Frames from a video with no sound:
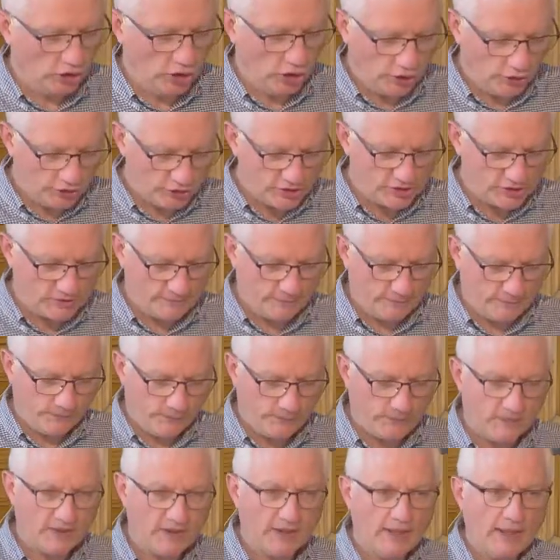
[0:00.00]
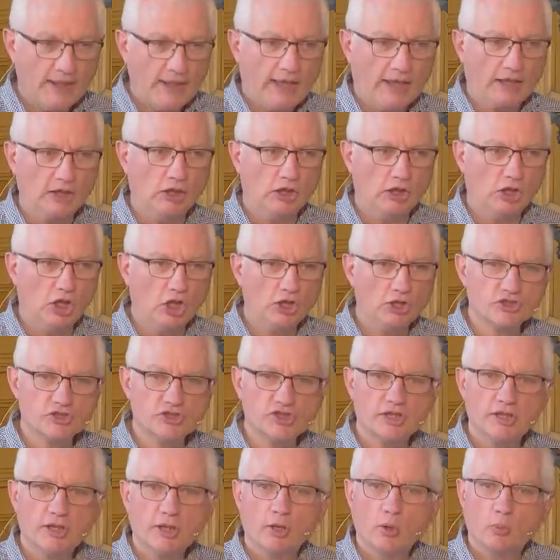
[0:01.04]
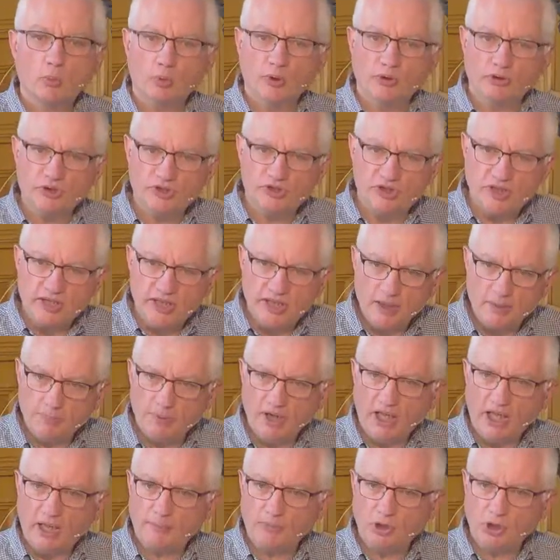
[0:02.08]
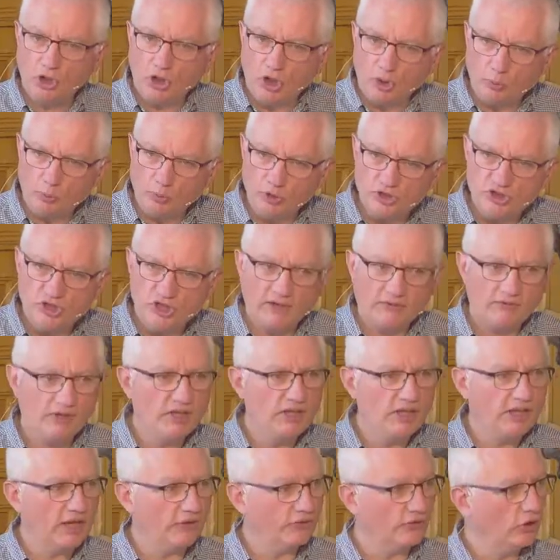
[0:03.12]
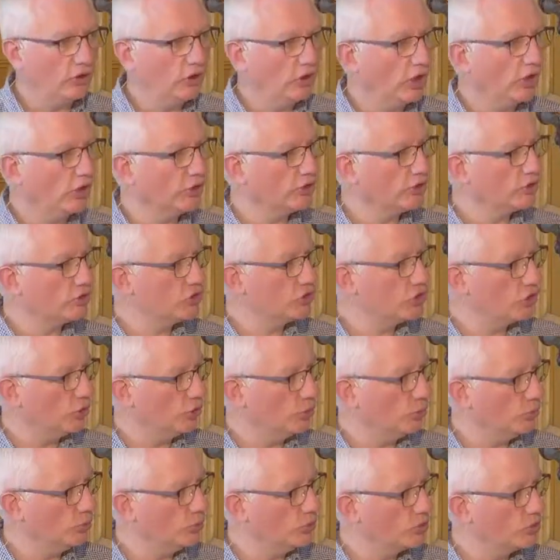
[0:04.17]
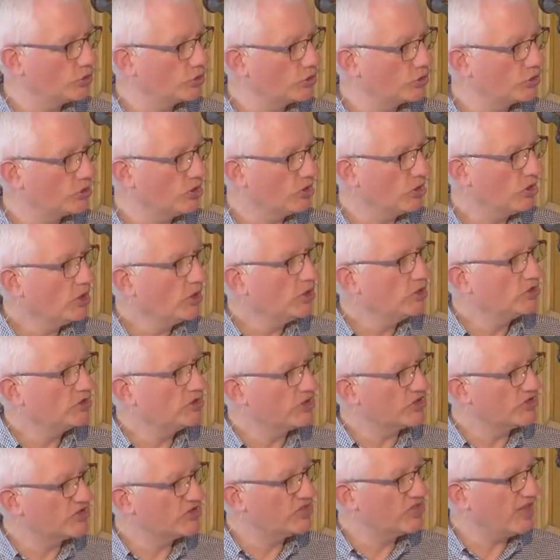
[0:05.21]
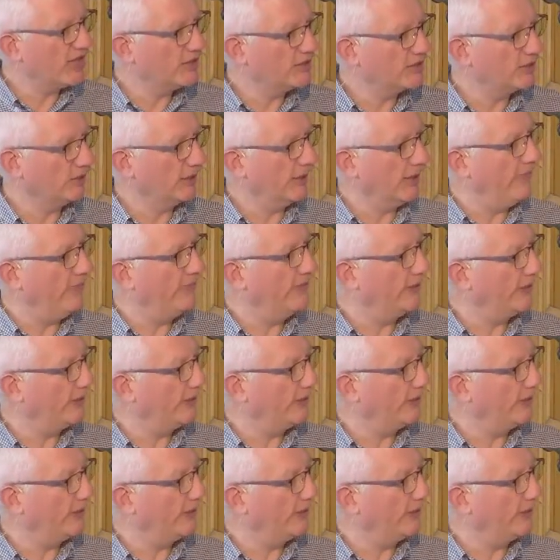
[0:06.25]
Lot. And Lot, when Abraham and Lot were traveling together, Lot chose to settle in the